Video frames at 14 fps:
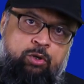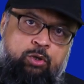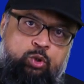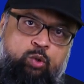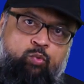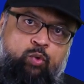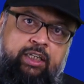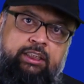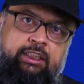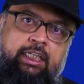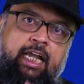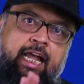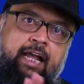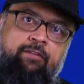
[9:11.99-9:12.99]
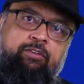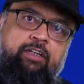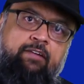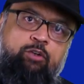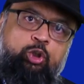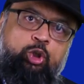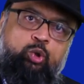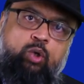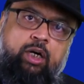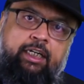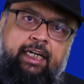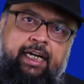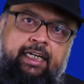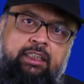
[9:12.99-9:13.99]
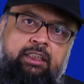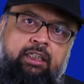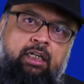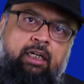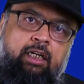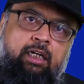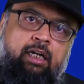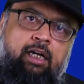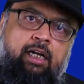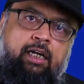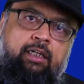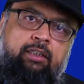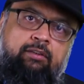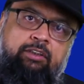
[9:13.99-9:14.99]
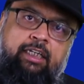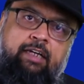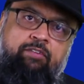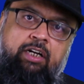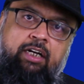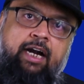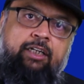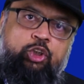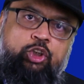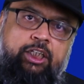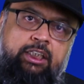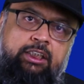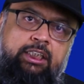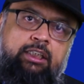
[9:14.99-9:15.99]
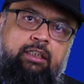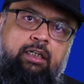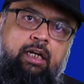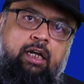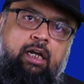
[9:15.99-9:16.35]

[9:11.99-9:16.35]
So once they have given you a date, uh, they will not change it.